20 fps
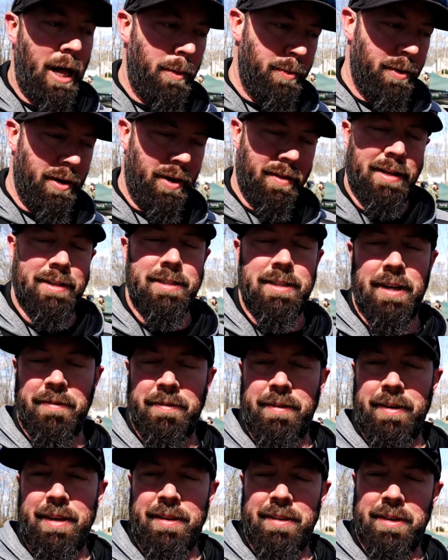I'll put all that
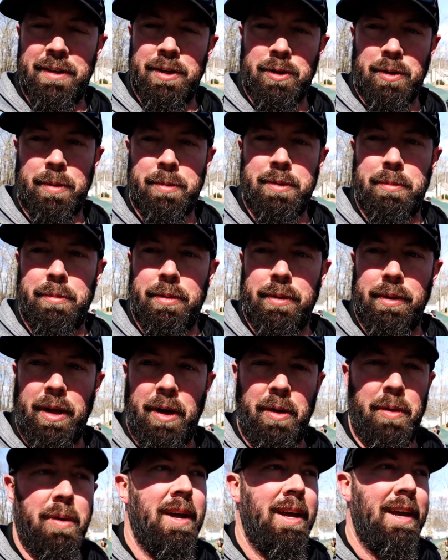stuff in the description
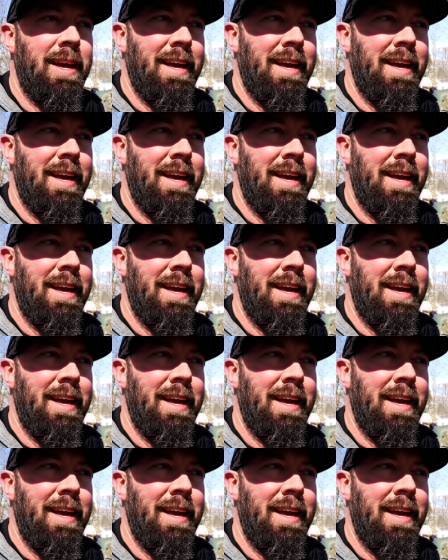below.